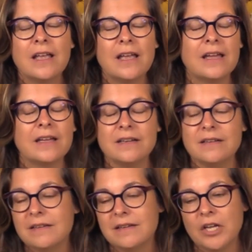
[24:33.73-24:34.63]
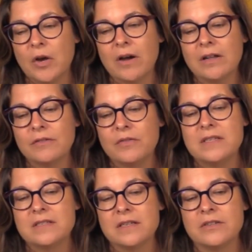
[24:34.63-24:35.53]
And, you know, all of
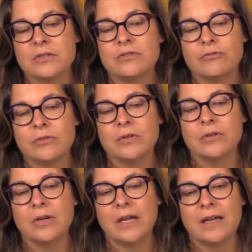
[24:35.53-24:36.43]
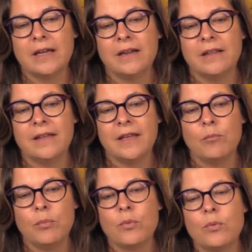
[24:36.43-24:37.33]
these things are true, and
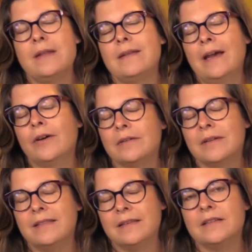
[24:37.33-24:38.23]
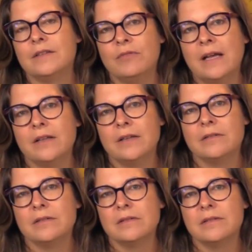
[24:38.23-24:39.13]
they point out, I think, the
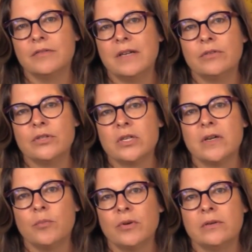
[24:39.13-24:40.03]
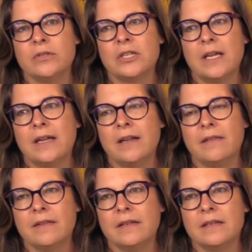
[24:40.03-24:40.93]
value of an evolutionary approach and
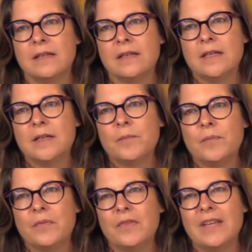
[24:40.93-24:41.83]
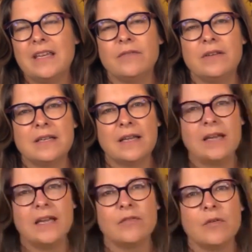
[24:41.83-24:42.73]
the
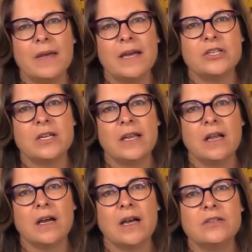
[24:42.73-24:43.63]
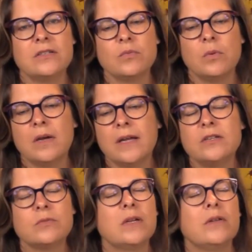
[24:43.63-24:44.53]
naivete of imagining, I just want
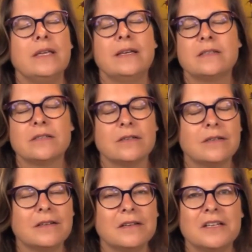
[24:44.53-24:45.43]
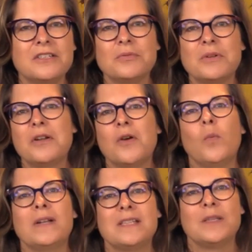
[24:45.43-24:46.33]
to know the answer. I just want to know
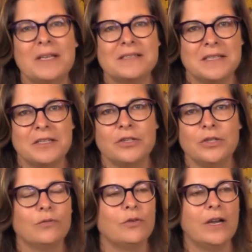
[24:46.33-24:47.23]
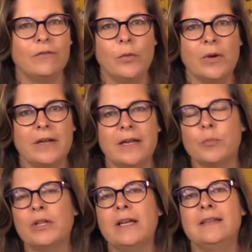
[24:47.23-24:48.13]
what's the best thing to do for everyone and
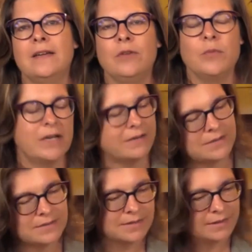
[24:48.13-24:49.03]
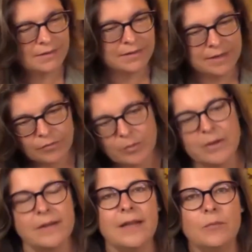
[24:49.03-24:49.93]
apply it to everyone and stick it on
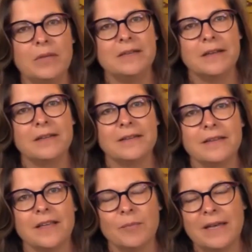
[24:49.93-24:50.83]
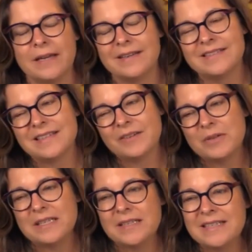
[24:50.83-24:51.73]
everyone and be done thinking about it. It's like,
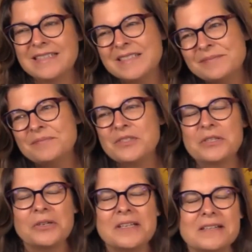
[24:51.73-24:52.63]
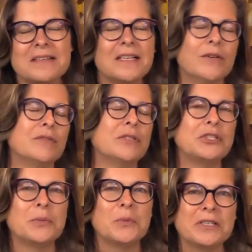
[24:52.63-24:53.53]
well, sorry, that's not how
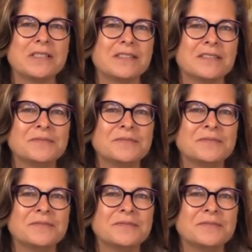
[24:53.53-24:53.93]
evolution works.